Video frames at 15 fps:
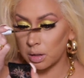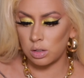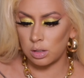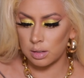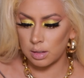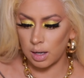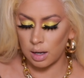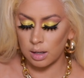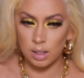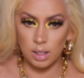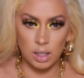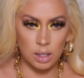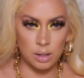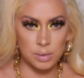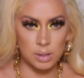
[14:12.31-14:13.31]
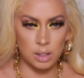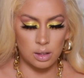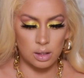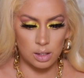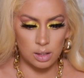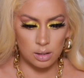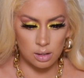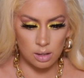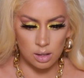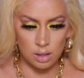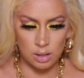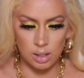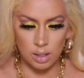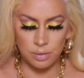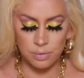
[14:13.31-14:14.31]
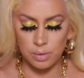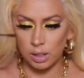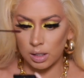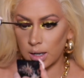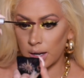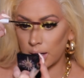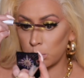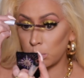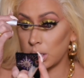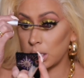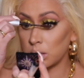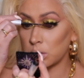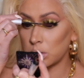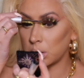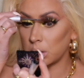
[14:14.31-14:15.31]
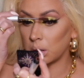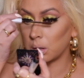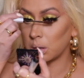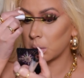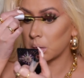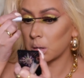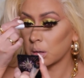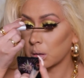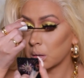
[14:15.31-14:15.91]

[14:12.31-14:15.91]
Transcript: It just kind of gives it this different dimension.